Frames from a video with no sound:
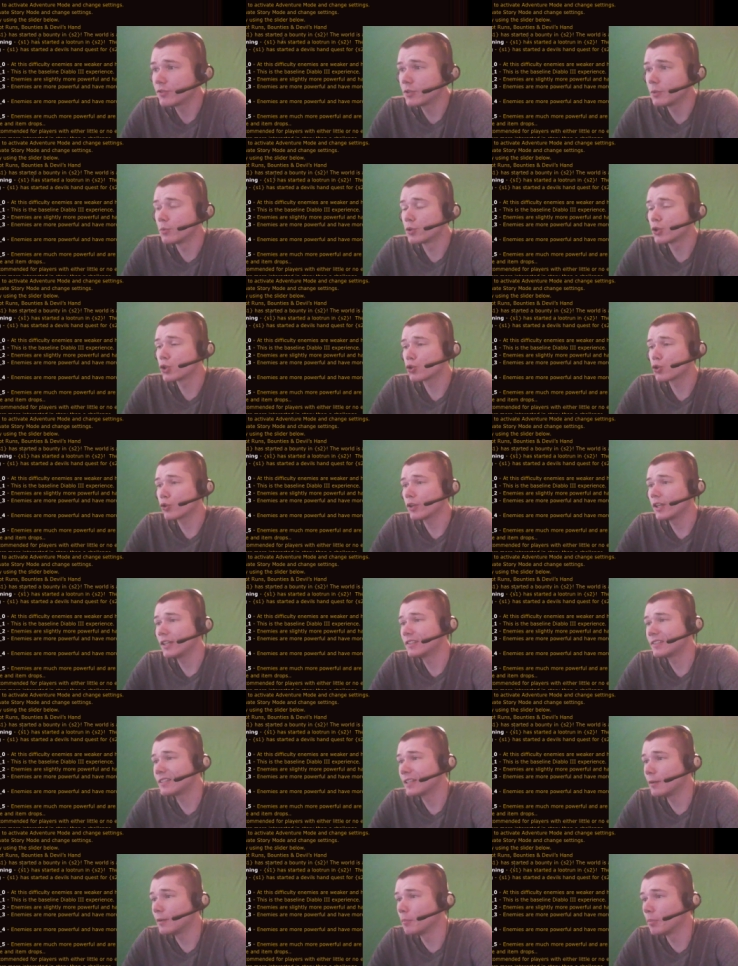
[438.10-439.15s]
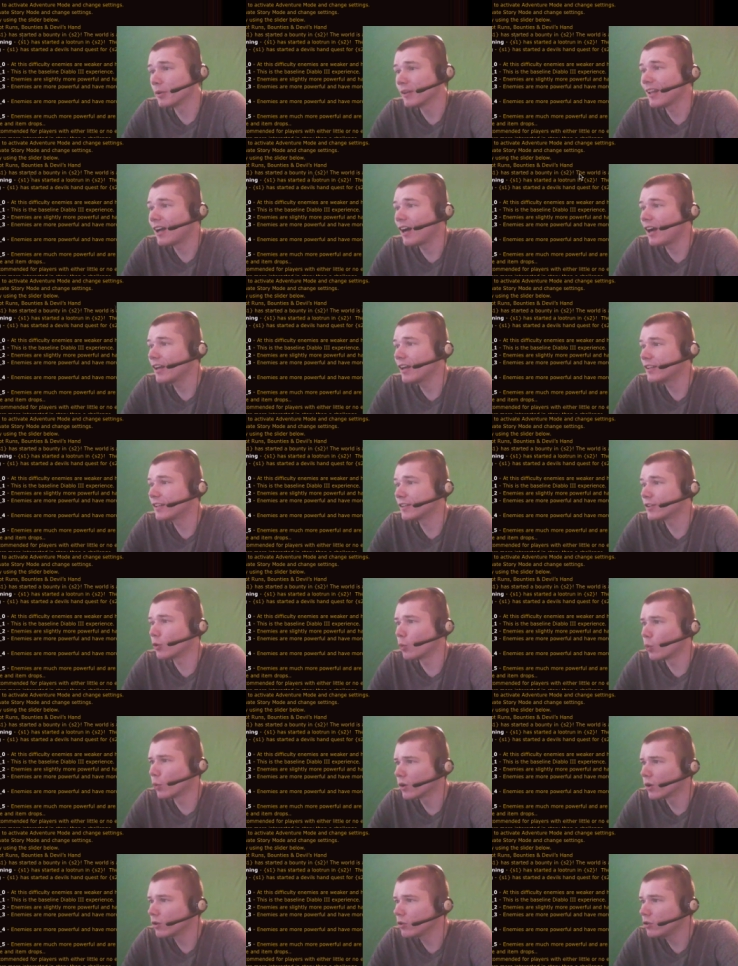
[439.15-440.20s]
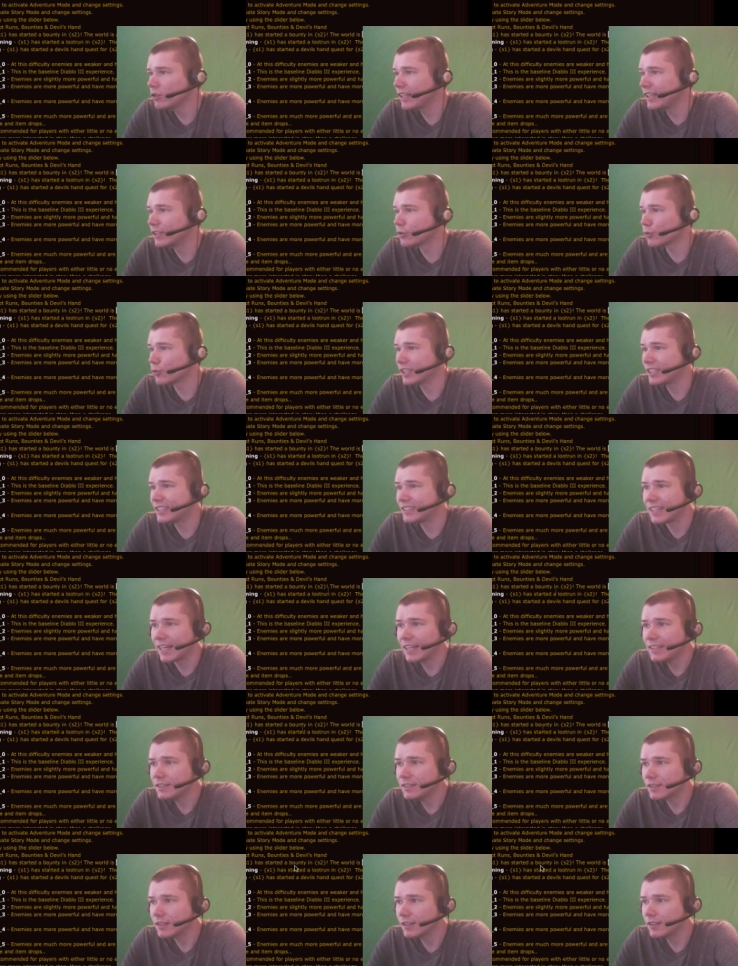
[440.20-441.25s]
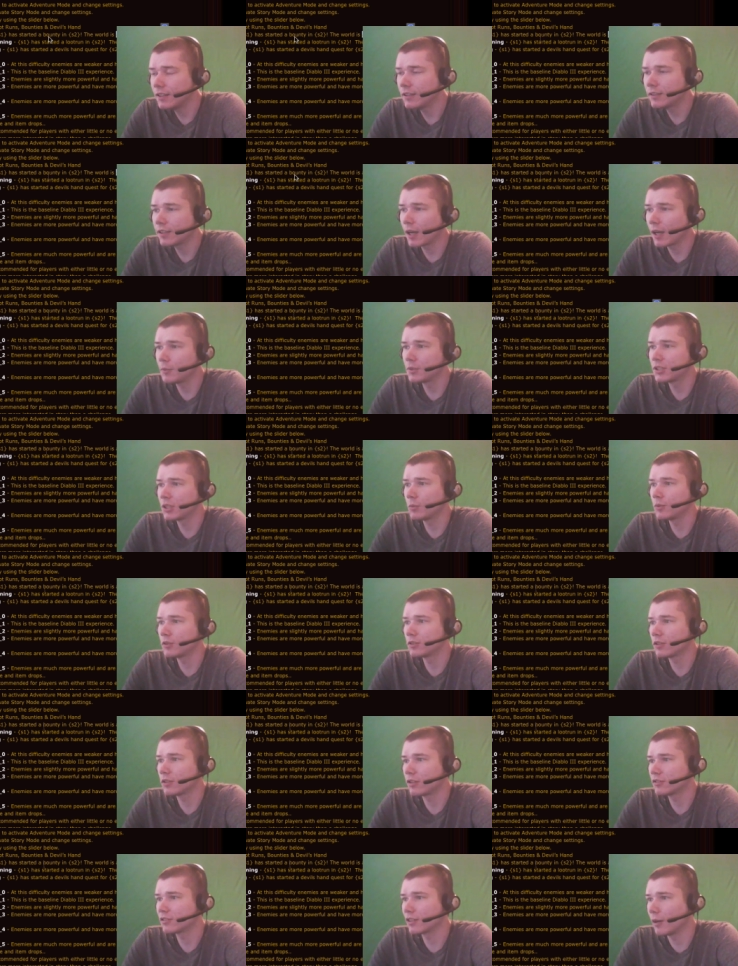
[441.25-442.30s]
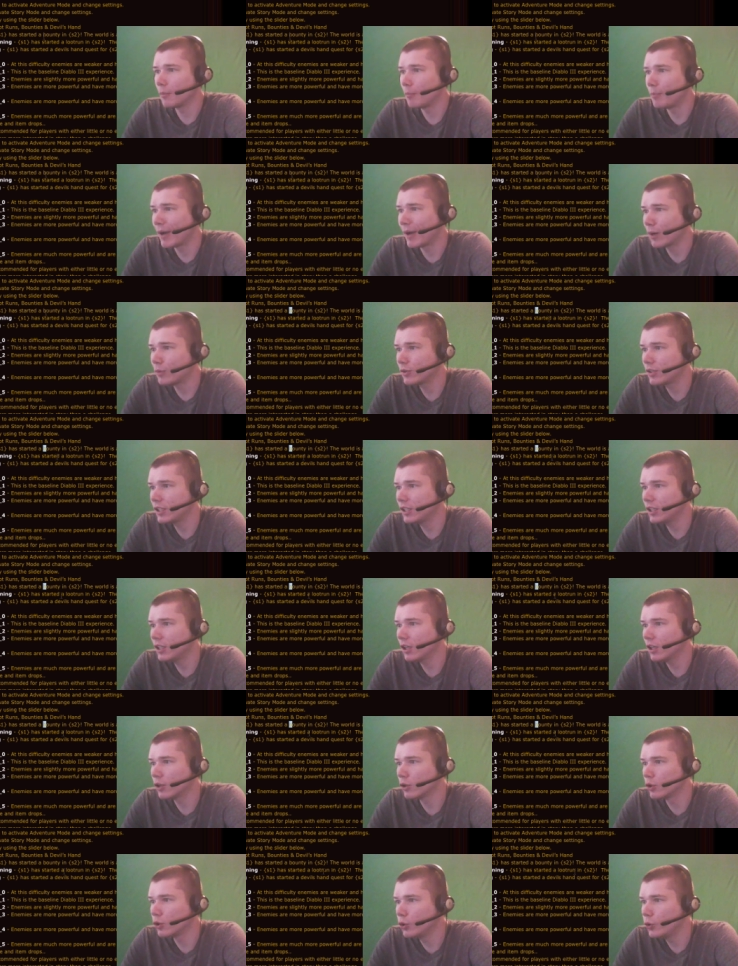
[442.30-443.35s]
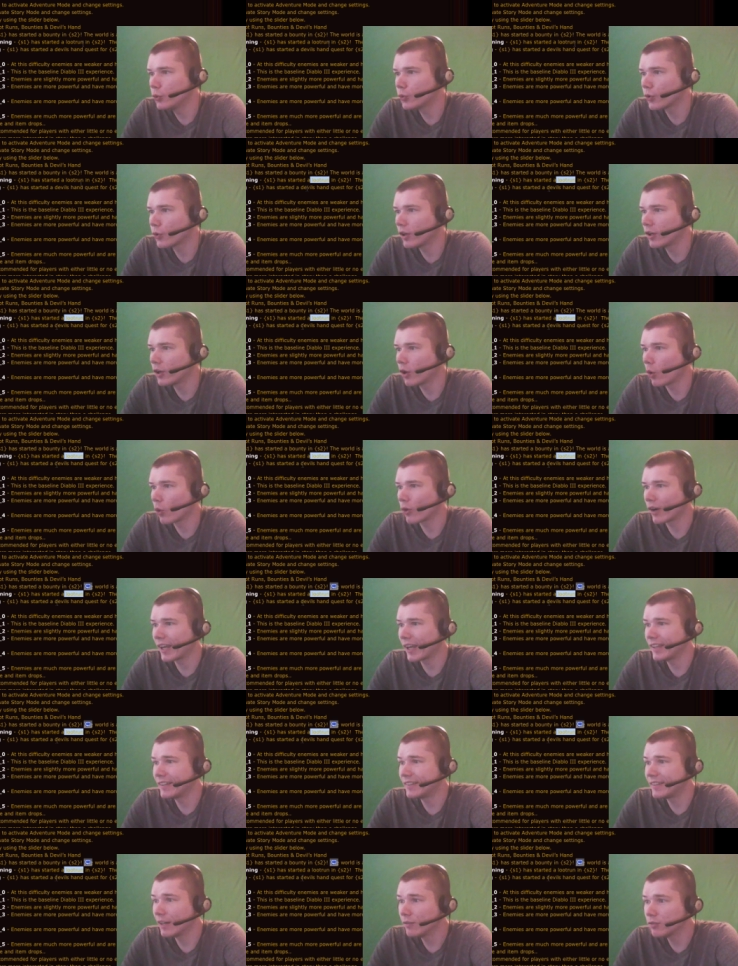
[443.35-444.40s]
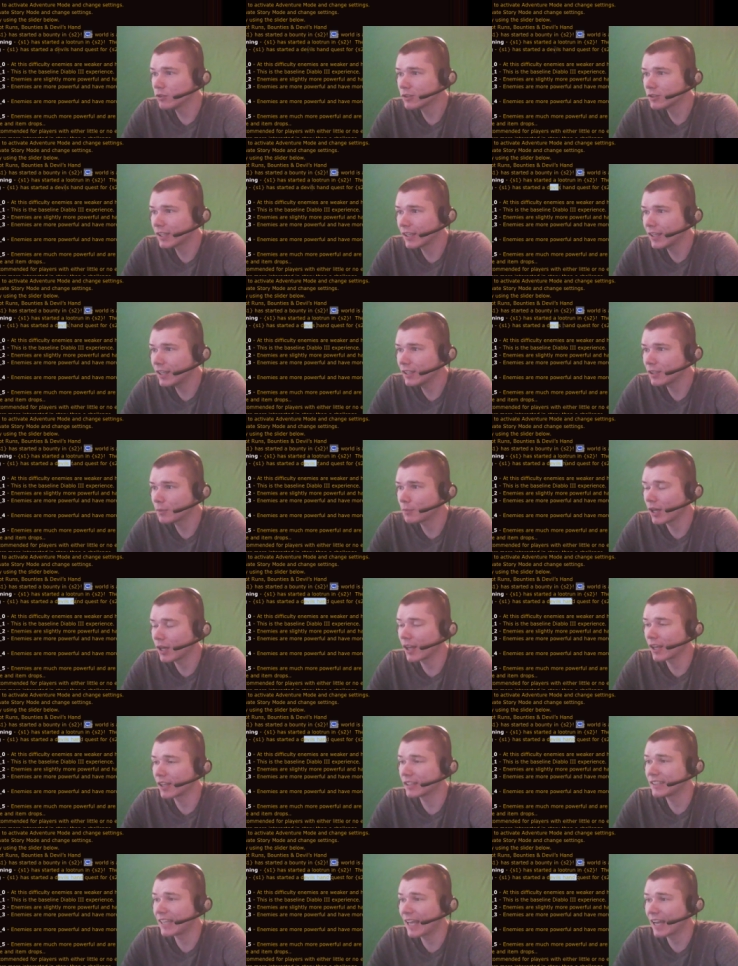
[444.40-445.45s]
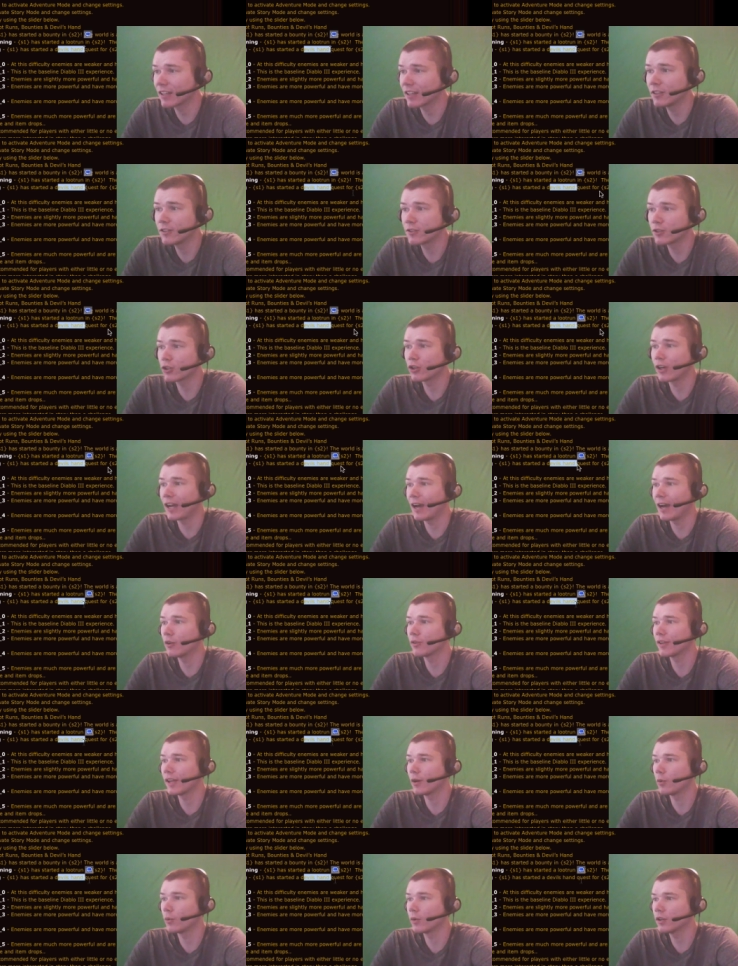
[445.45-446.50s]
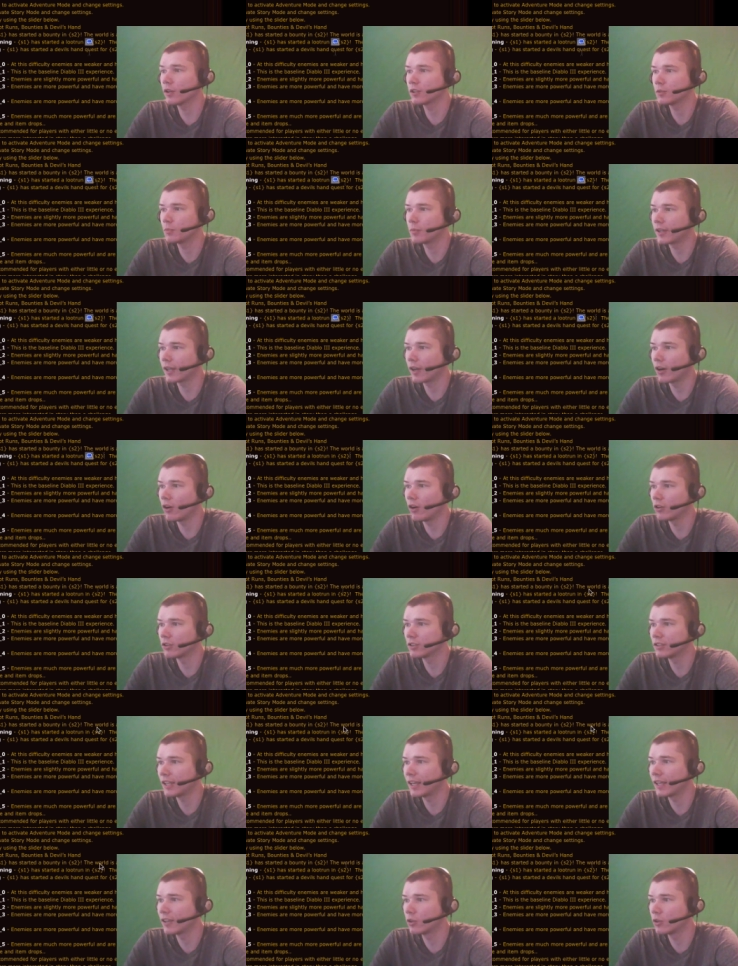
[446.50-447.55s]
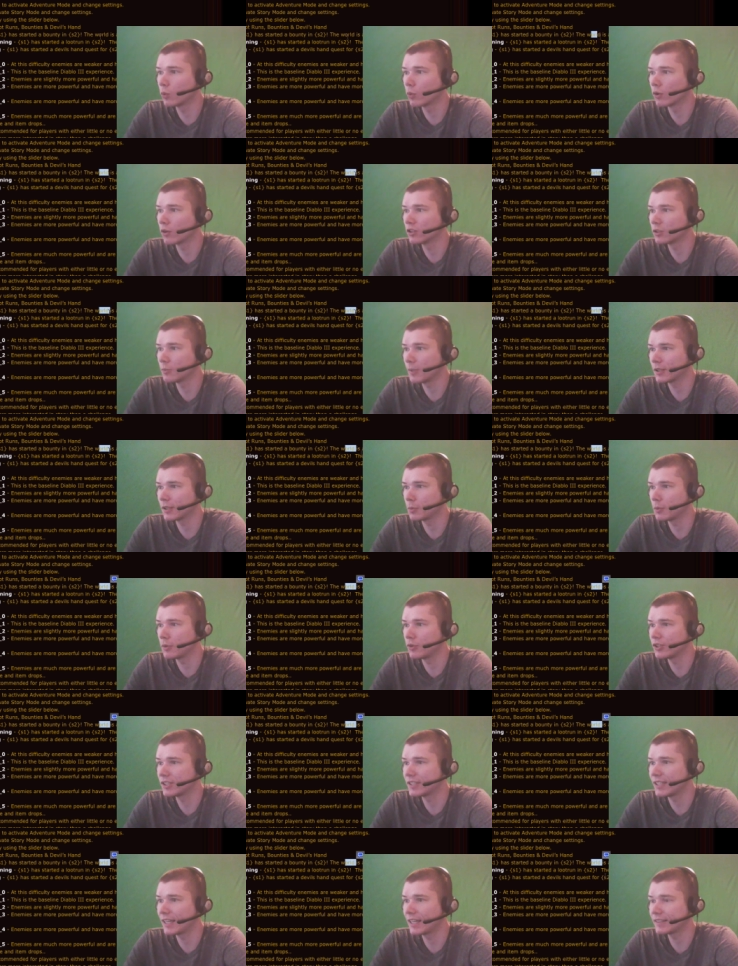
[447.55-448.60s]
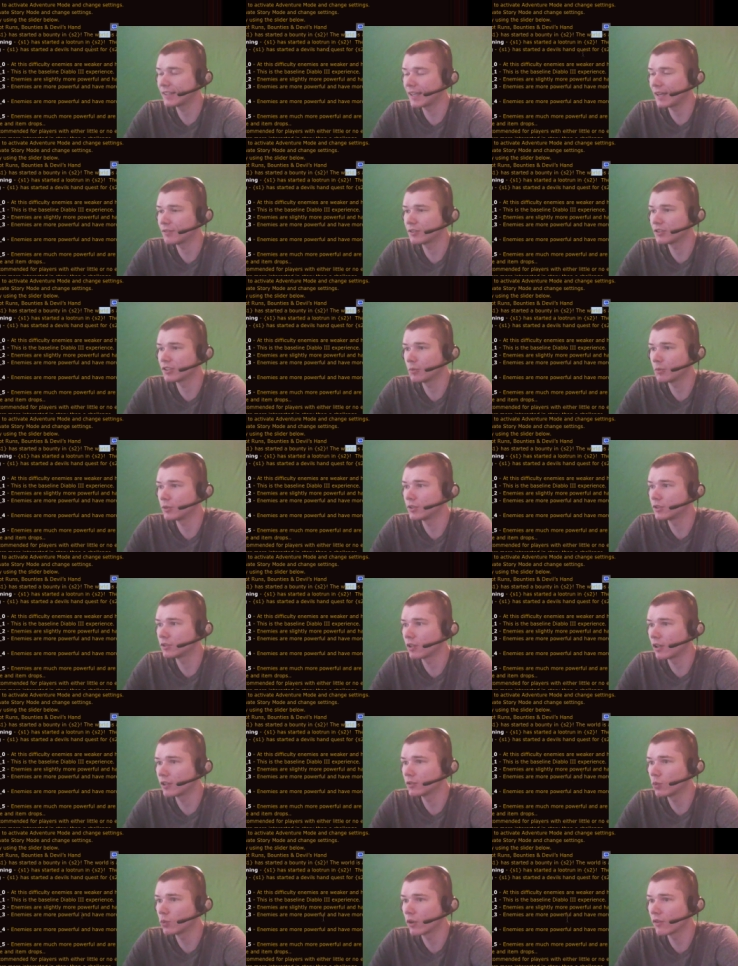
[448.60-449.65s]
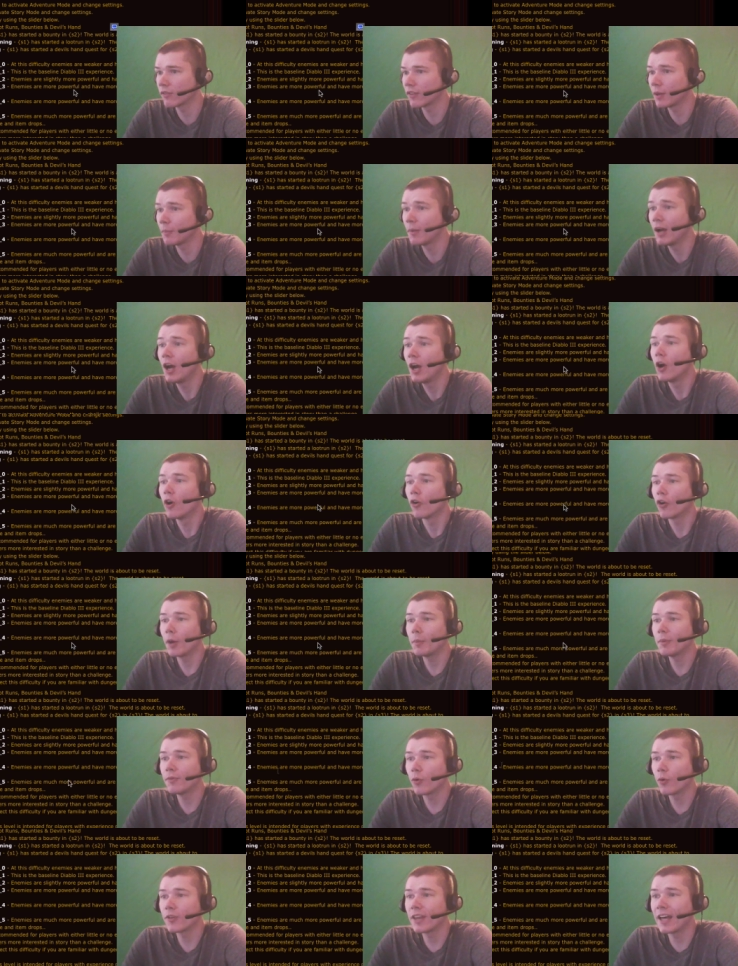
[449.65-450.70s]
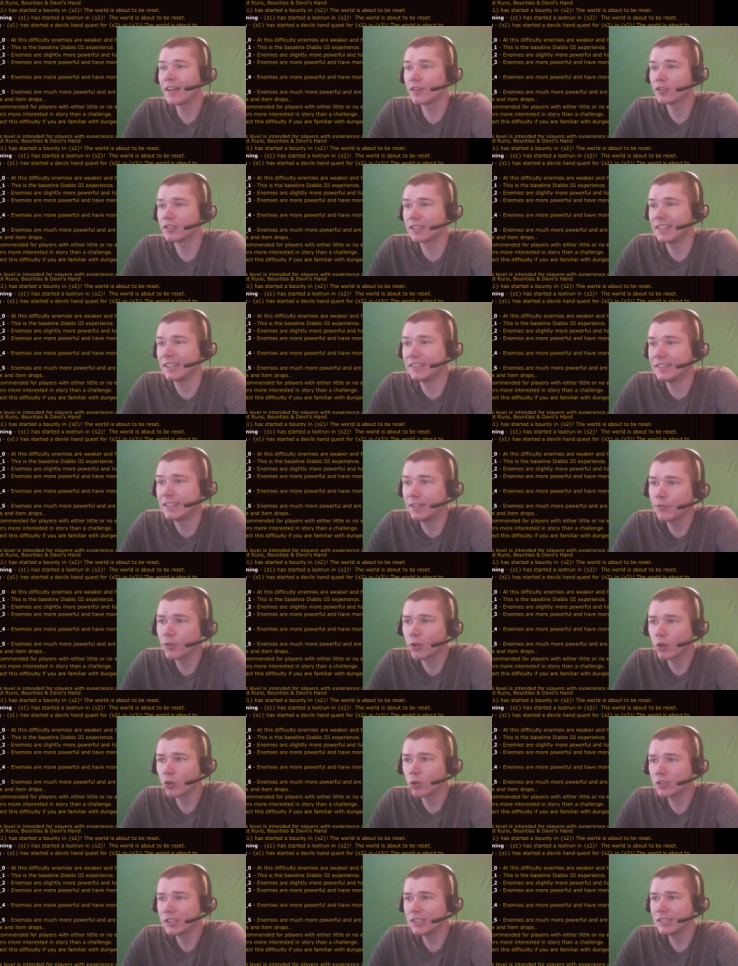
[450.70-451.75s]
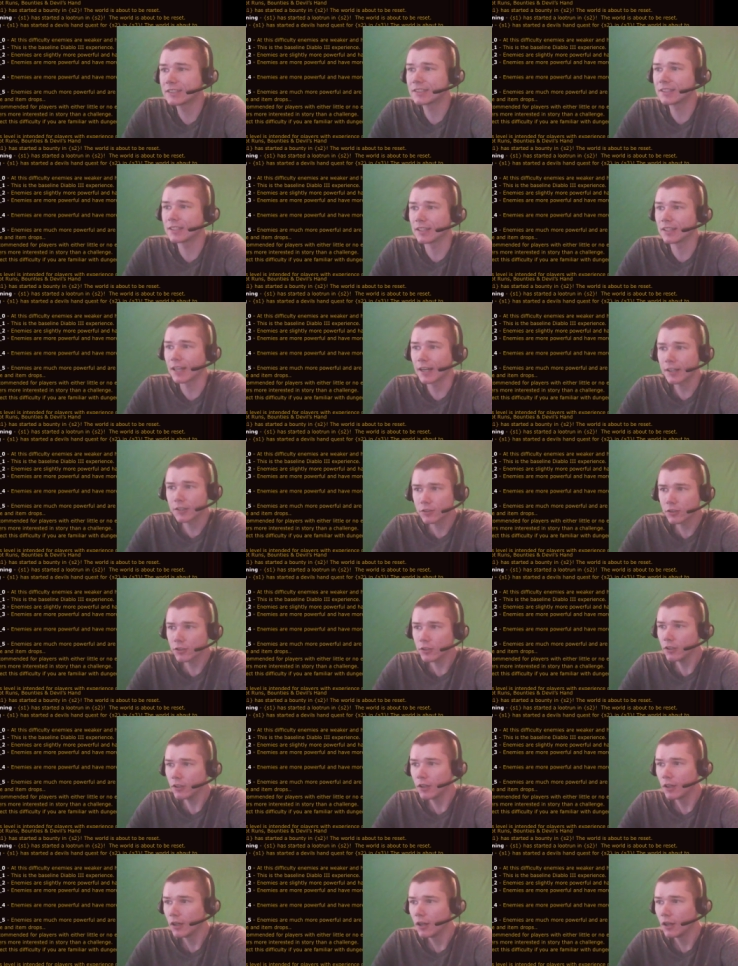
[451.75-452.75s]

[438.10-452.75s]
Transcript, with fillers: some strings that imply that the world is reset anytime someone starts a bounty, a loot run, or a devil's hand. I'm not exactly sure how that works, but they all say the world's about to be reset after someone starts one of them. Right before that, there's a difficulty selector